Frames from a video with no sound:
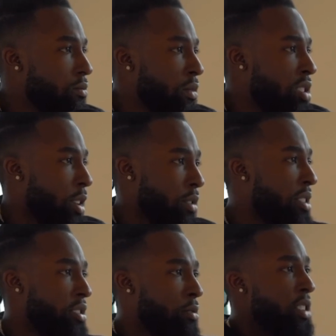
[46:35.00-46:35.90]
Just like when I
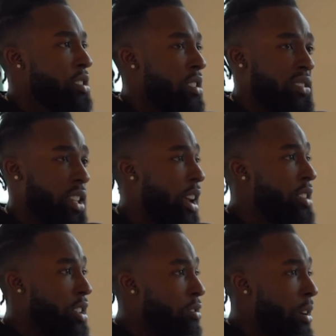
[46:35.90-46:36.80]
was in Mexico, this ain't
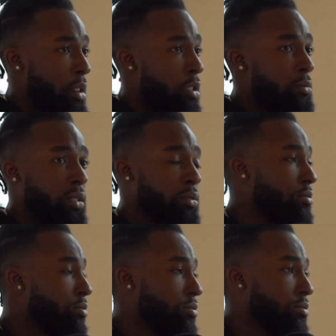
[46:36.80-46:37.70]
ideal. I'm hurt,
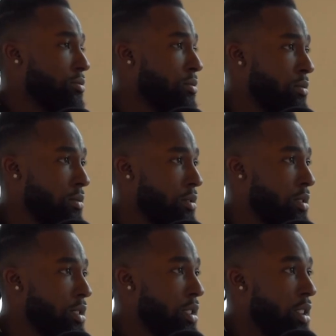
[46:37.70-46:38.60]

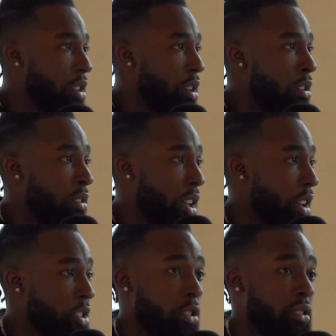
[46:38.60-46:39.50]
but only that I
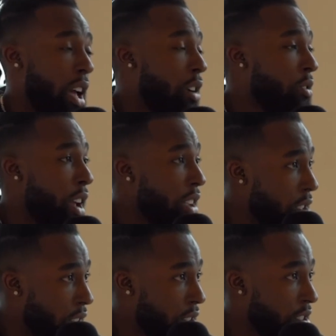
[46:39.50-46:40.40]
control is how I react to
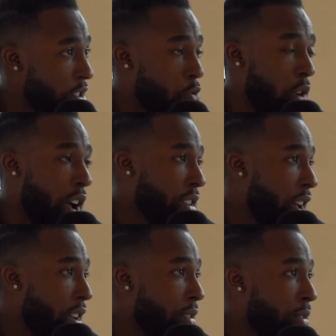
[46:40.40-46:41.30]
this. So why
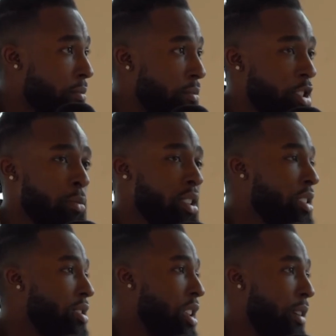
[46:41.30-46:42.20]
not still be a good
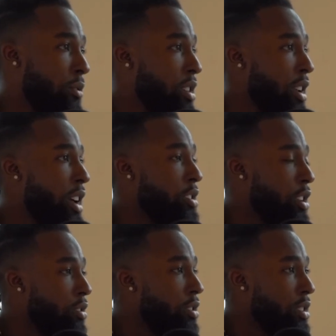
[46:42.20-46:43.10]
teammate? Why not, you
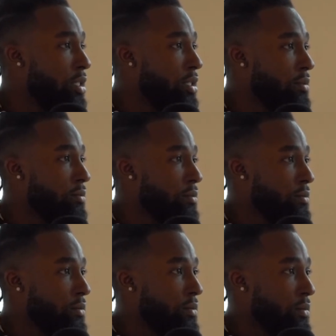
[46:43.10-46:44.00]
know?
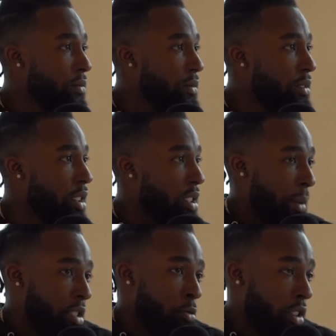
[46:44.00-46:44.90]
Cause I'm
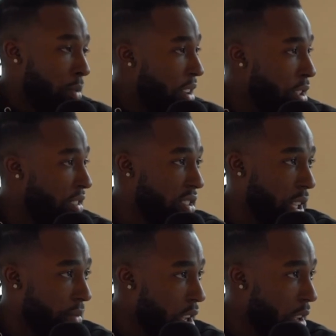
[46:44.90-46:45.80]
still working on myself at the same time.